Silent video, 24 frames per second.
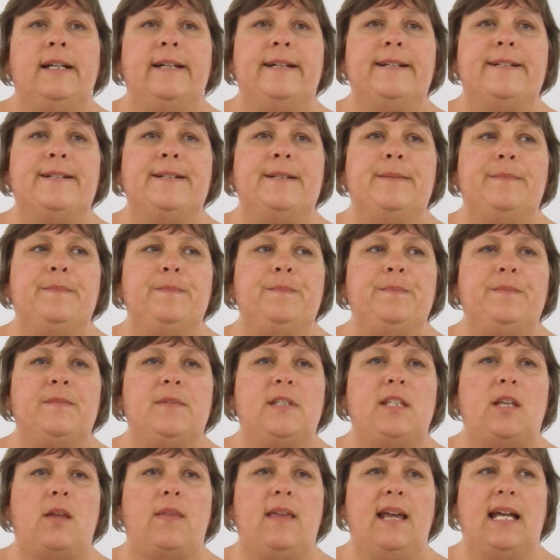
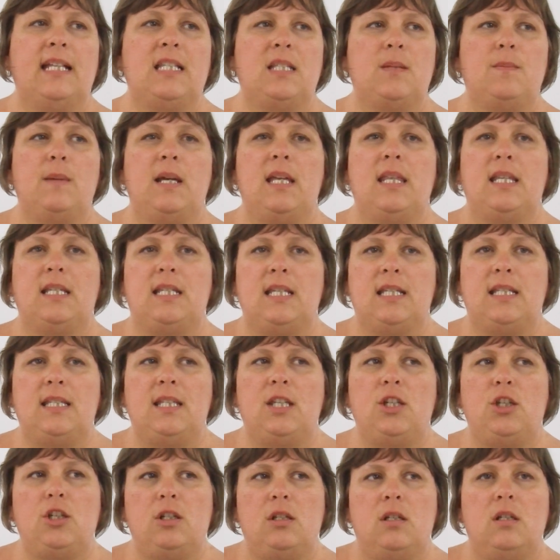So they had to make the
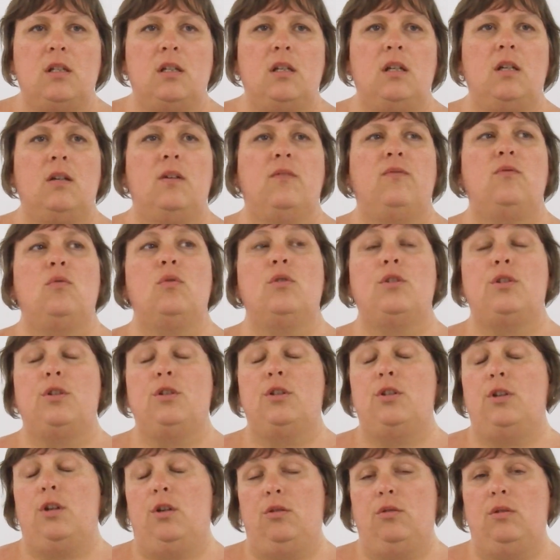decision of what to
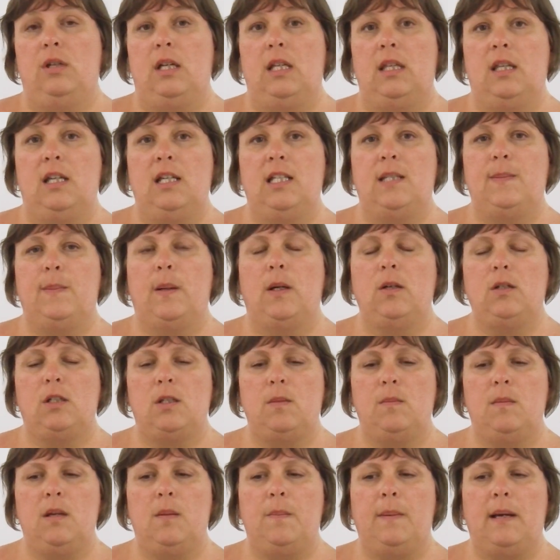do, and they spoke
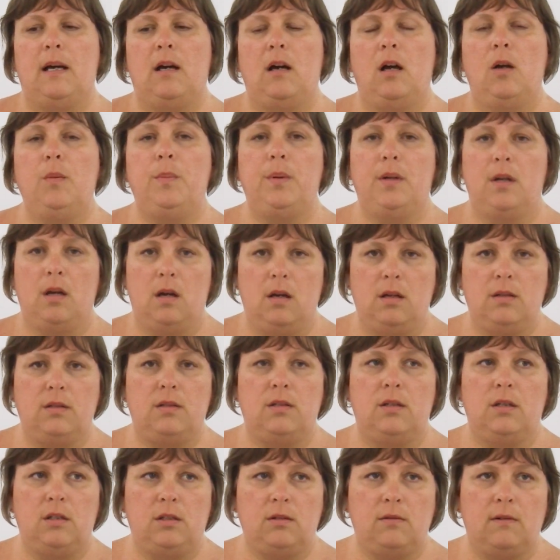to me about open heart
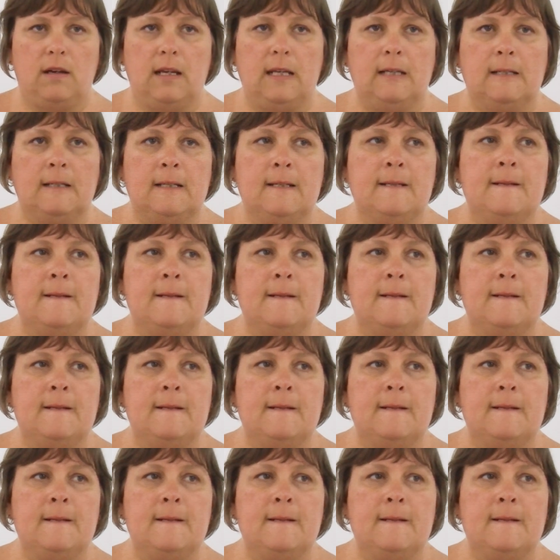surgery